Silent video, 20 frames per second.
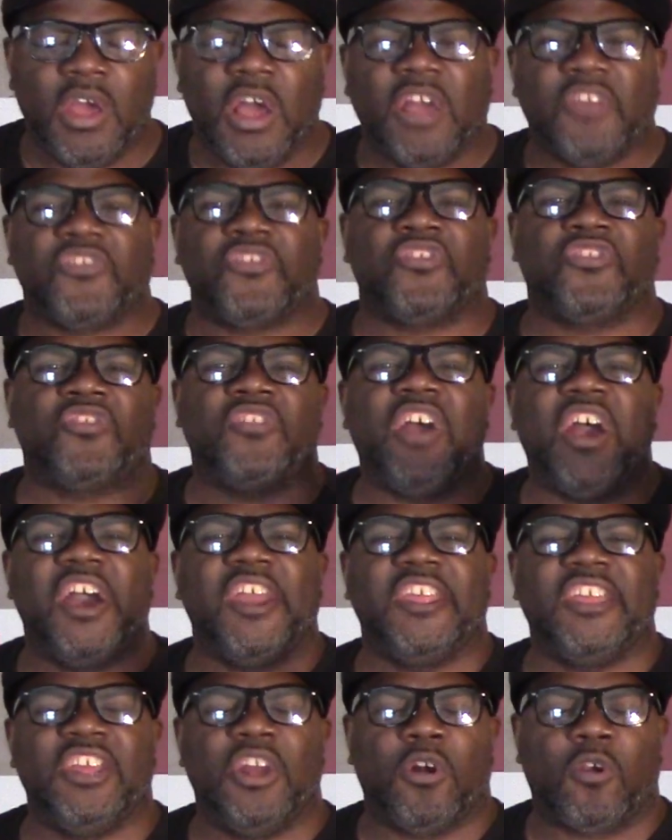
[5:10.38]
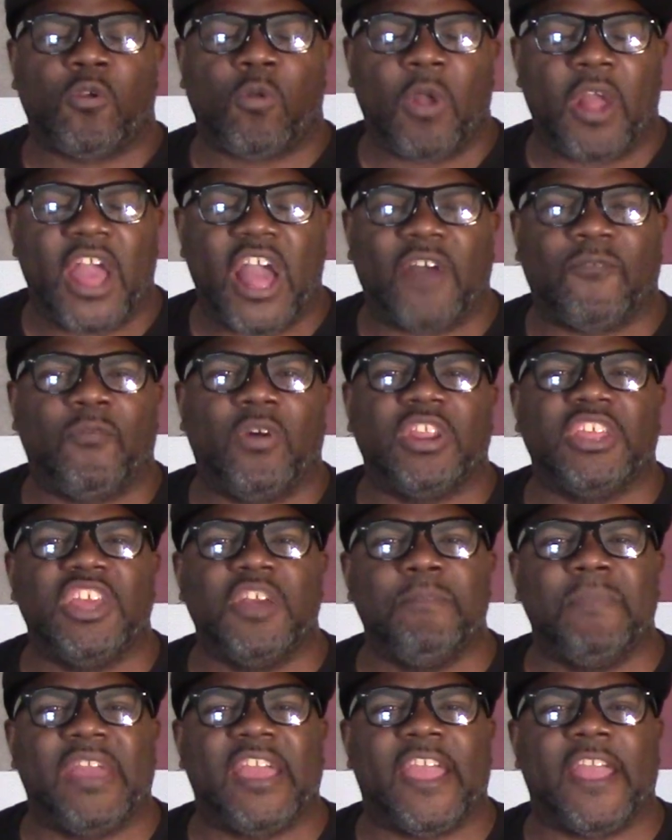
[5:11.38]
Study your craft. What do
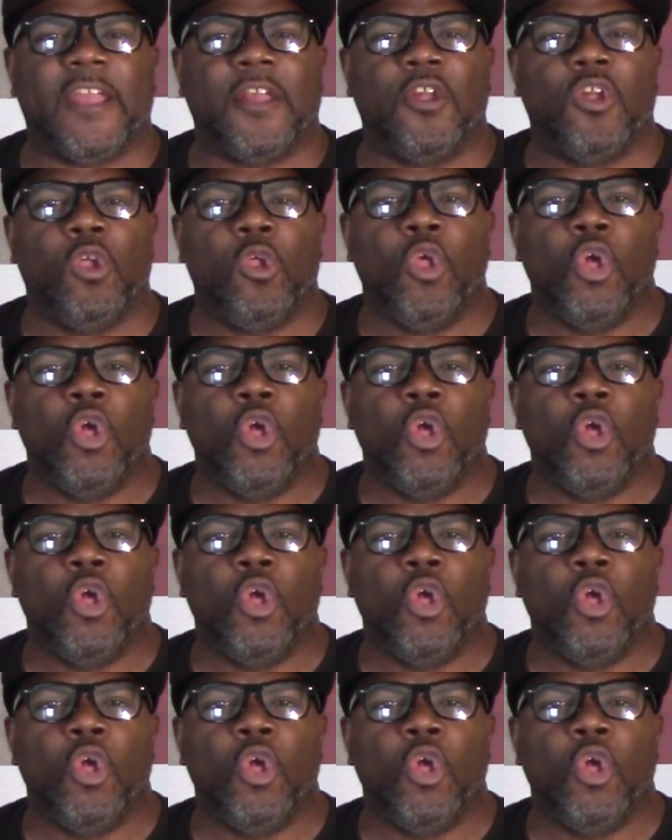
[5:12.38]
you mean?